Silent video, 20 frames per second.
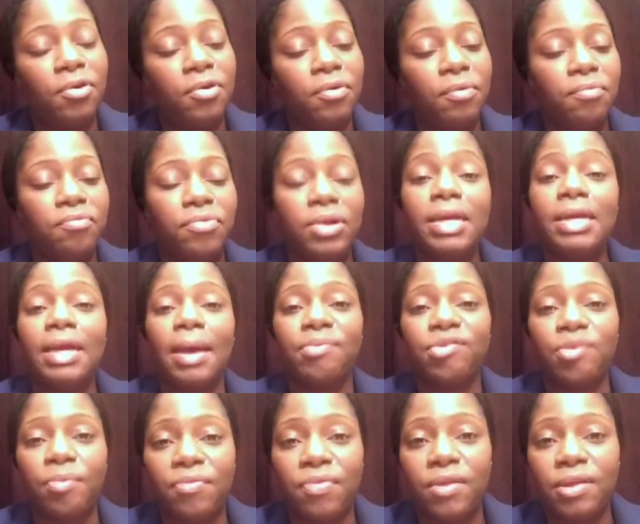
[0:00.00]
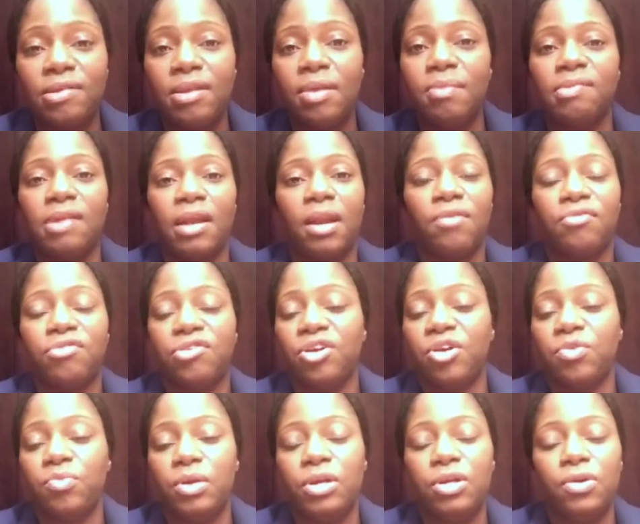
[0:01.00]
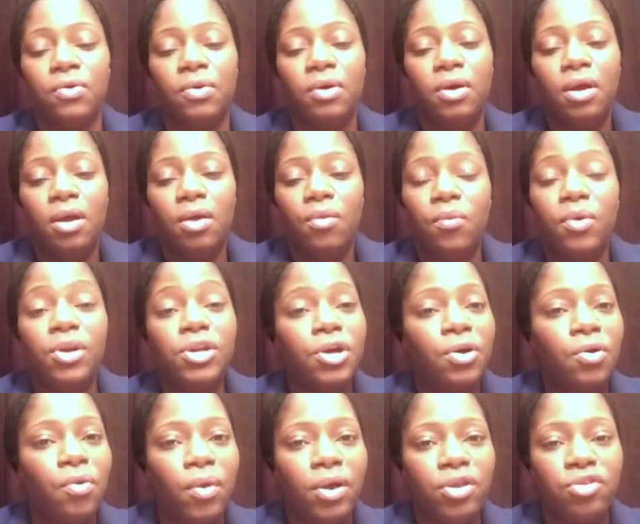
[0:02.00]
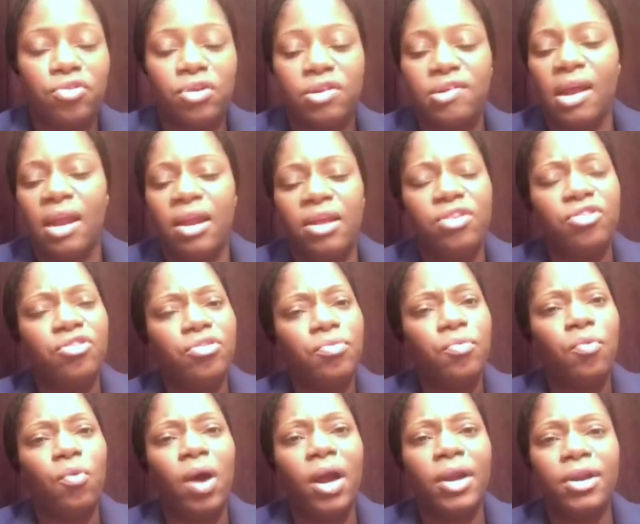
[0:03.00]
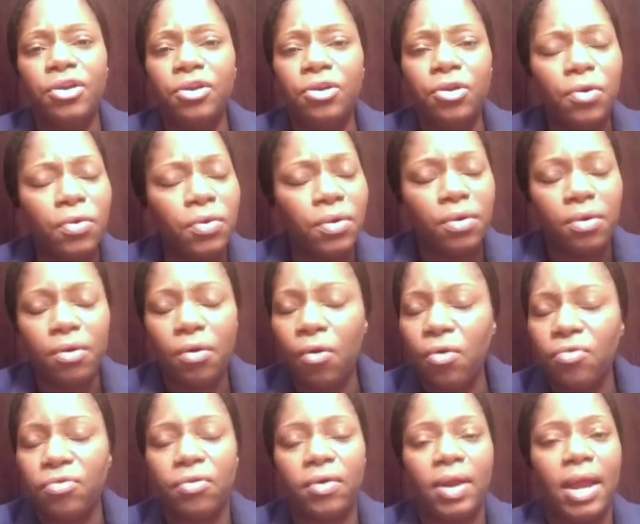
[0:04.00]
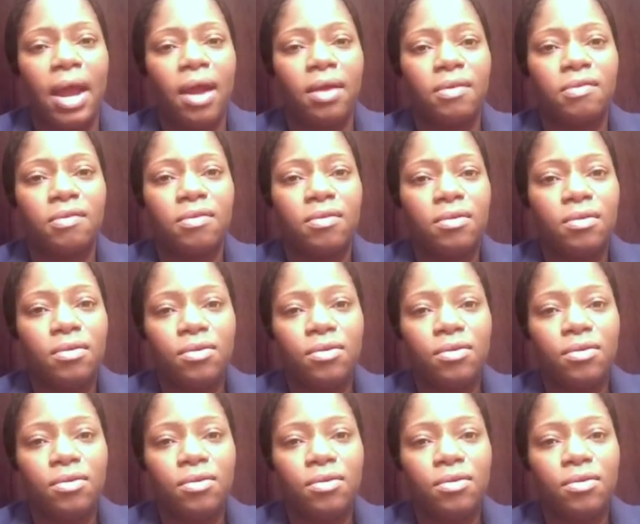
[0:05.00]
recap some of the tips that I've shared with you. When you're going through a challenge, 1, don't overreact.